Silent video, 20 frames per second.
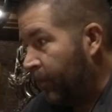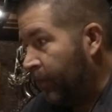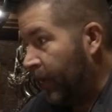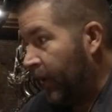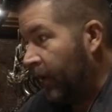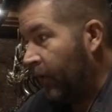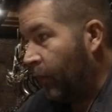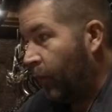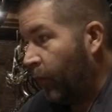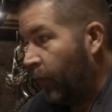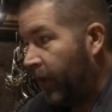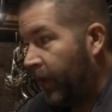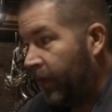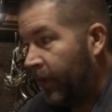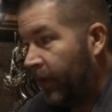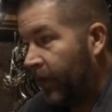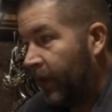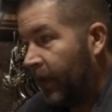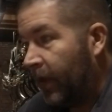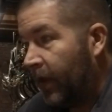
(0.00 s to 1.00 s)
But
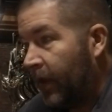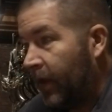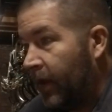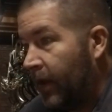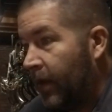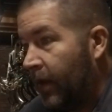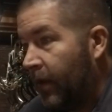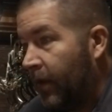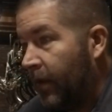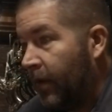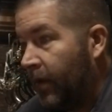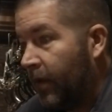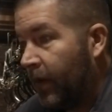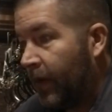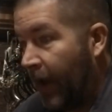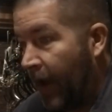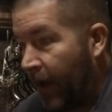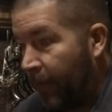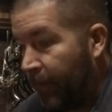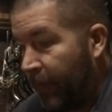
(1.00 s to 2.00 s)
with the
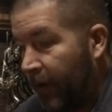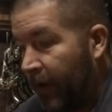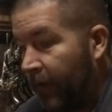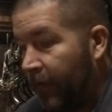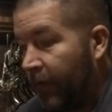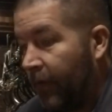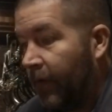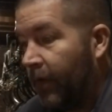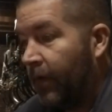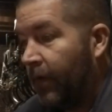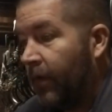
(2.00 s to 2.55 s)
cabinet,